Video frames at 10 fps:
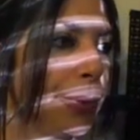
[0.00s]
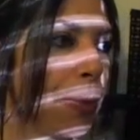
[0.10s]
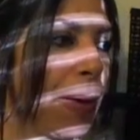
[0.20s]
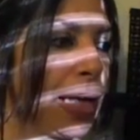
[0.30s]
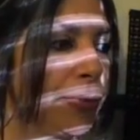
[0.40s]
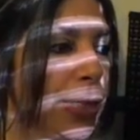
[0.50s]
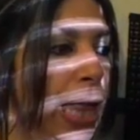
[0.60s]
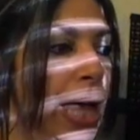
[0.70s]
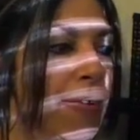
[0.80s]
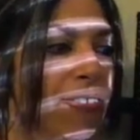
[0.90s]
with the battery
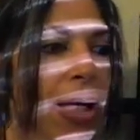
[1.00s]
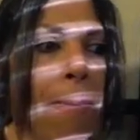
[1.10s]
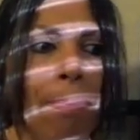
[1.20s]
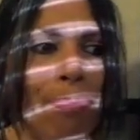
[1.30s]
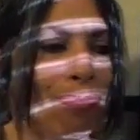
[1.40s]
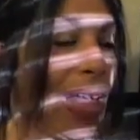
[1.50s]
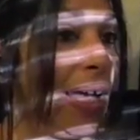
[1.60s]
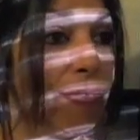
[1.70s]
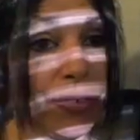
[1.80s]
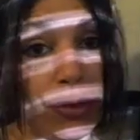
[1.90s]
life.
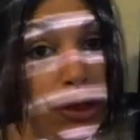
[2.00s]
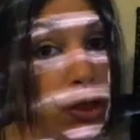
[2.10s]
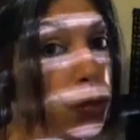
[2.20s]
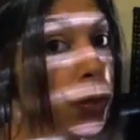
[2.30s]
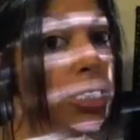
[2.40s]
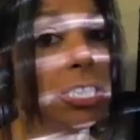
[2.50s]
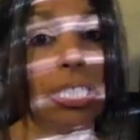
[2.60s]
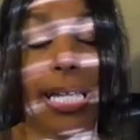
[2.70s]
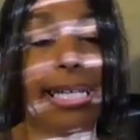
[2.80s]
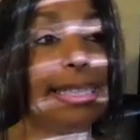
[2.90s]
And for the storage,
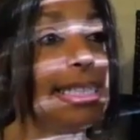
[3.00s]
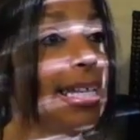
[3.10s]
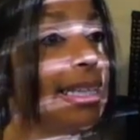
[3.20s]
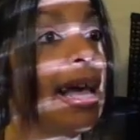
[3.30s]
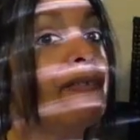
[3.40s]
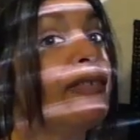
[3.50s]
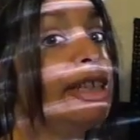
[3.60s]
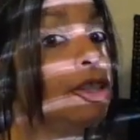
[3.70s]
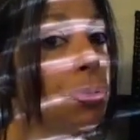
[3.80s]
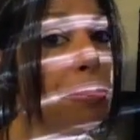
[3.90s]
like I said, that
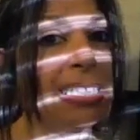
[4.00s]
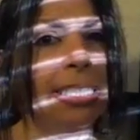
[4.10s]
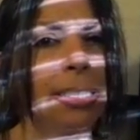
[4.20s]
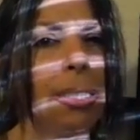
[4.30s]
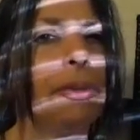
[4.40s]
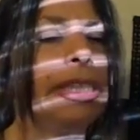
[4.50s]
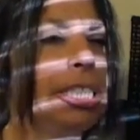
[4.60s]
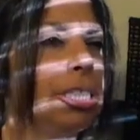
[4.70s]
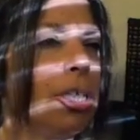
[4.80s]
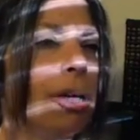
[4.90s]
feature makes it so
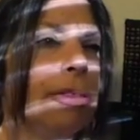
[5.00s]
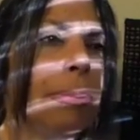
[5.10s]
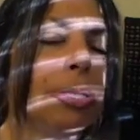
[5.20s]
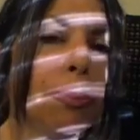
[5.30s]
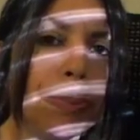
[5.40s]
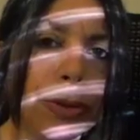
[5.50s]
easy. You don't have to mess with